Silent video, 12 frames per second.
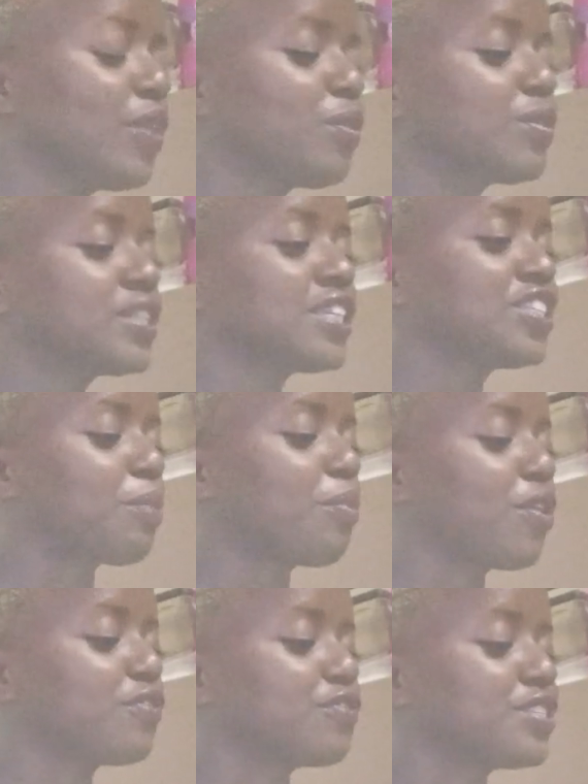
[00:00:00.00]
It was such a
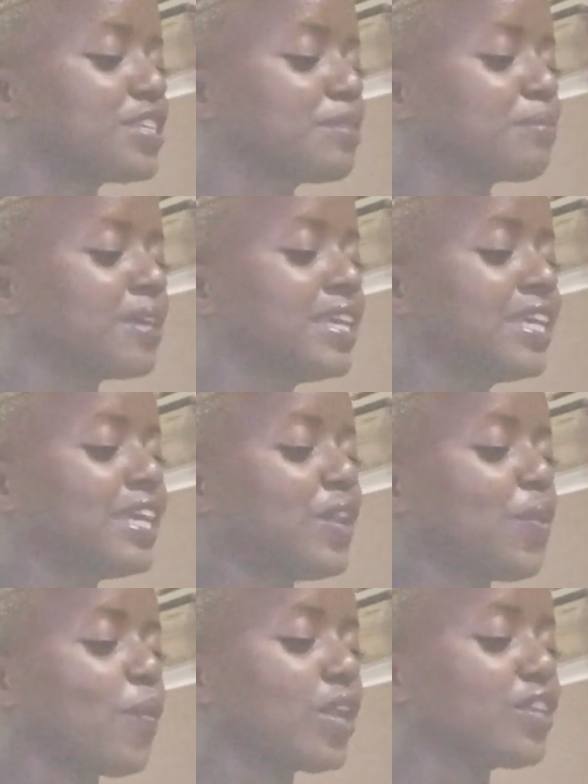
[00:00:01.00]
powerful team.
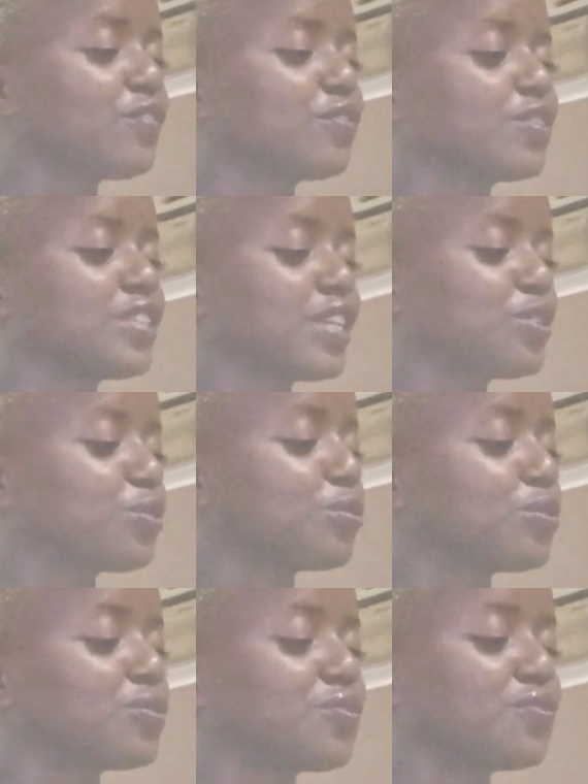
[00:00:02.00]
Working for
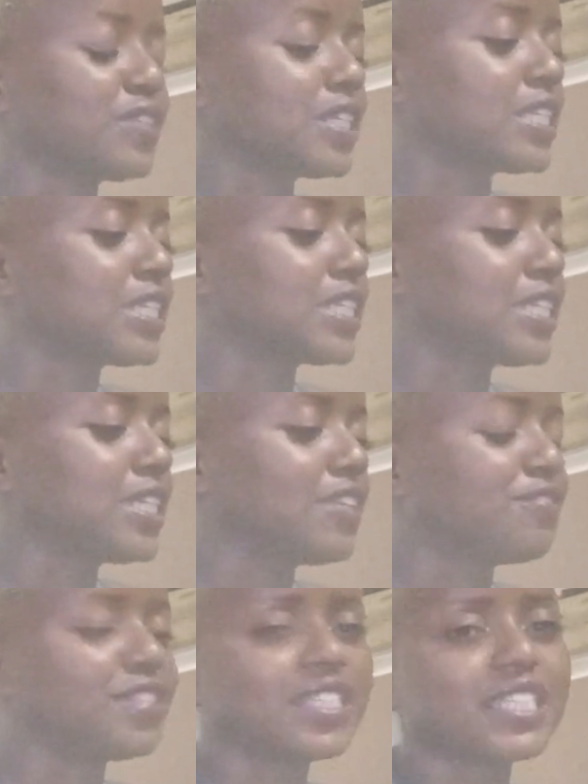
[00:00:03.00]
Cytonn was very,
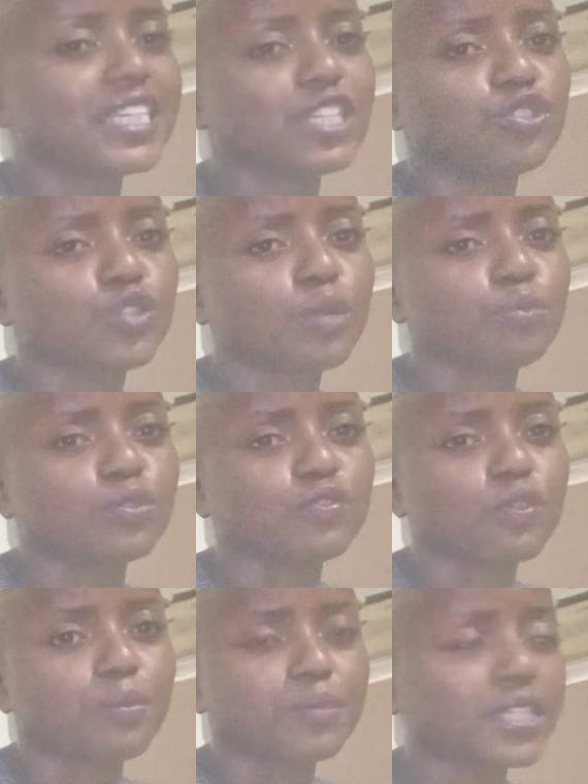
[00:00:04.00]
very enjoyable
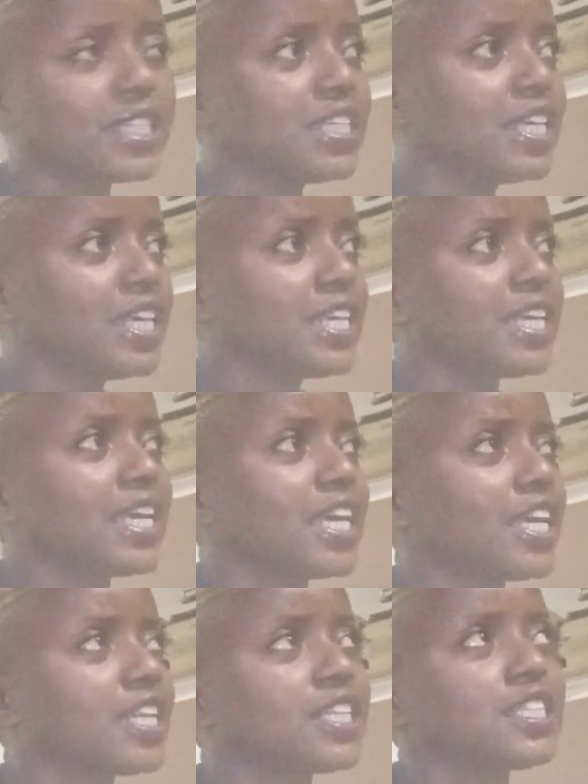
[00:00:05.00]
for me.
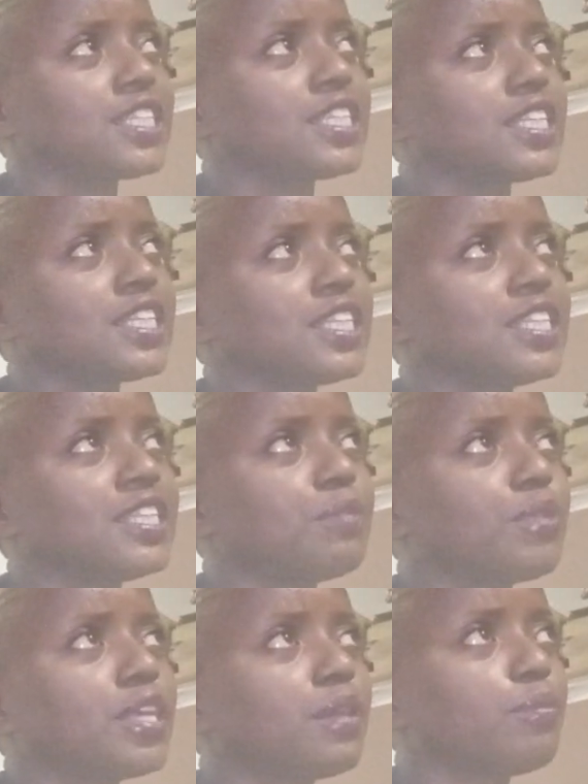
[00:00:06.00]
And they
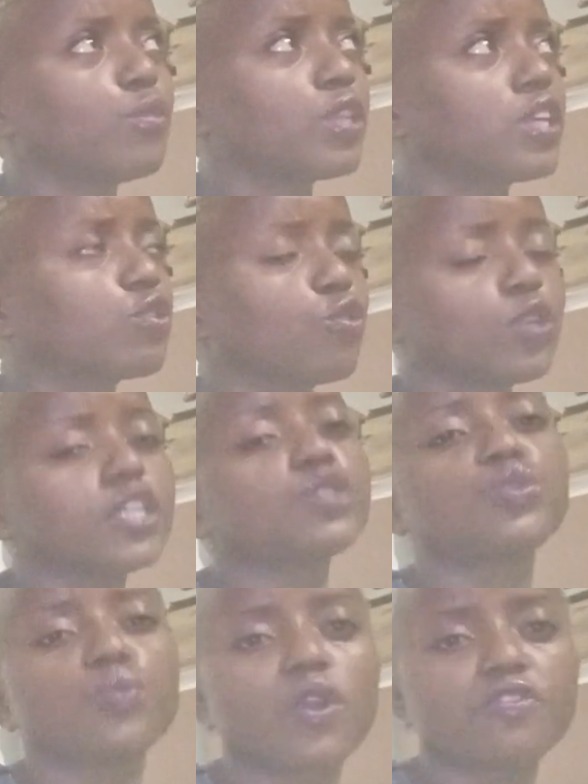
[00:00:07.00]
became more than
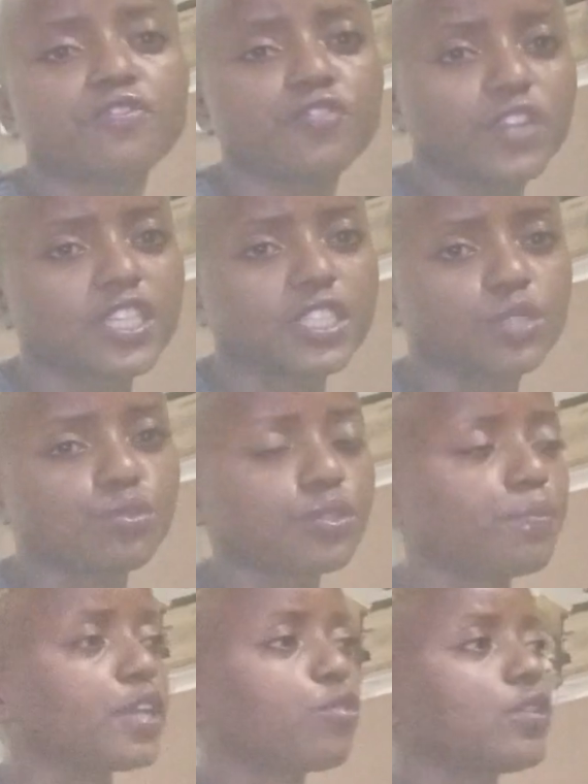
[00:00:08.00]
colleagues. We were friends
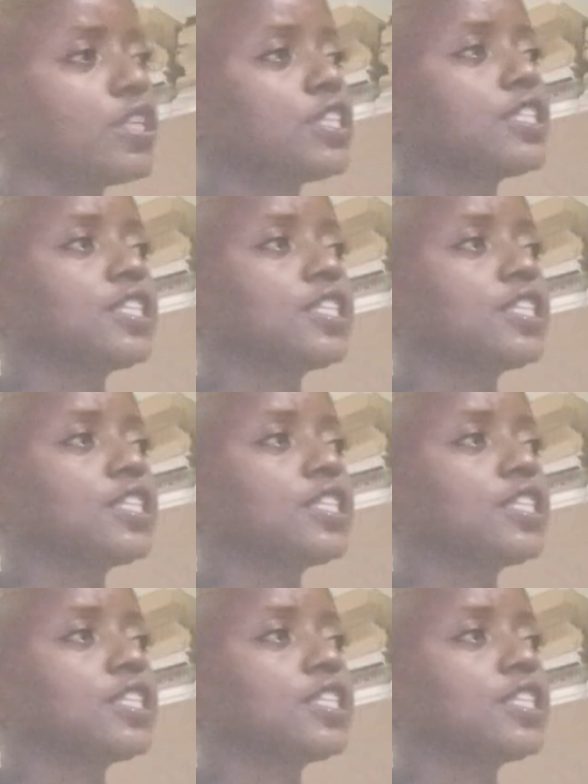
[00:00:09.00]
with my colleagues.